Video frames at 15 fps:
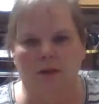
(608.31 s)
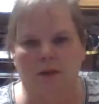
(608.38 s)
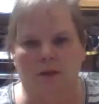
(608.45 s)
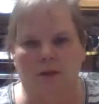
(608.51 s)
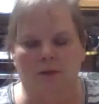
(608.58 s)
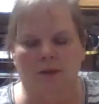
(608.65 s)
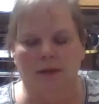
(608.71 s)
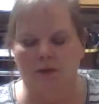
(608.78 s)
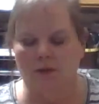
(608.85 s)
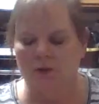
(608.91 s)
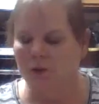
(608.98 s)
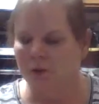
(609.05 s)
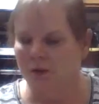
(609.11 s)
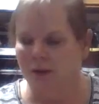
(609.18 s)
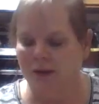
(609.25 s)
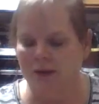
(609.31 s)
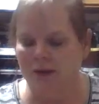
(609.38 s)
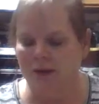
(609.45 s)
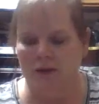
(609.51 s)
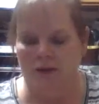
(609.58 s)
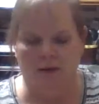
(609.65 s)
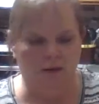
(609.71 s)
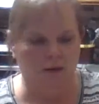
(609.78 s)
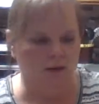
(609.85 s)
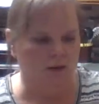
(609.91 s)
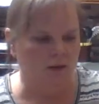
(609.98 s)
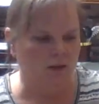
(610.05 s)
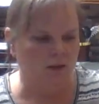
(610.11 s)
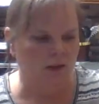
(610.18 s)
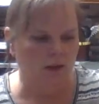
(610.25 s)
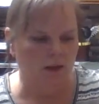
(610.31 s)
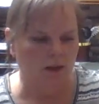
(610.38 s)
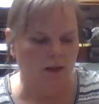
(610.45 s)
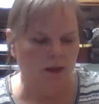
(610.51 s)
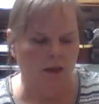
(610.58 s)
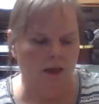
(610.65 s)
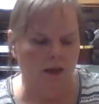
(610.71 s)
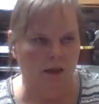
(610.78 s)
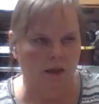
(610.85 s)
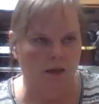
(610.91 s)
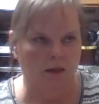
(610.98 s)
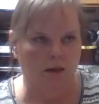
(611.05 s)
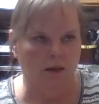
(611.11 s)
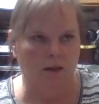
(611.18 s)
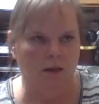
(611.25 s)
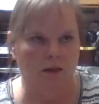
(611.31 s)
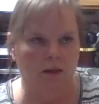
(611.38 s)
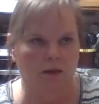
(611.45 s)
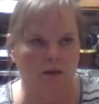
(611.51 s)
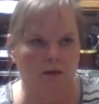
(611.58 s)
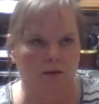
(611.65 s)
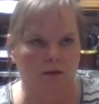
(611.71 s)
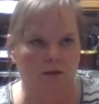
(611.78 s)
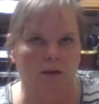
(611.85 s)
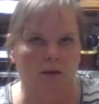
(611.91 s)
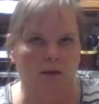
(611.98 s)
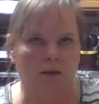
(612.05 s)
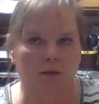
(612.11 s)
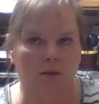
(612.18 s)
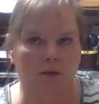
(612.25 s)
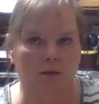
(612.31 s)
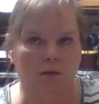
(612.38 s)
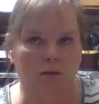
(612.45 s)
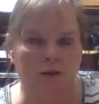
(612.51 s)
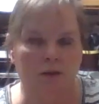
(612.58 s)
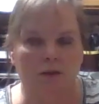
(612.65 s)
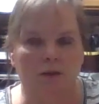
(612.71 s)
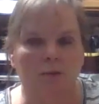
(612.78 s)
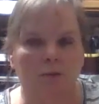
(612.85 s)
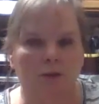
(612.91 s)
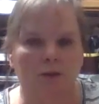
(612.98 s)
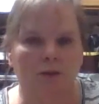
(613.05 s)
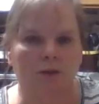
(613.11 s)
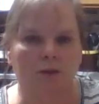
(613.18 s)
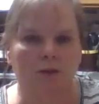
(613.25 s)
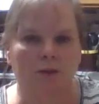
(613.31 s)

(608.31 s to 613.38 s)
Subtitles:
Alright, so I checked the chicken and it didn't reach temperature,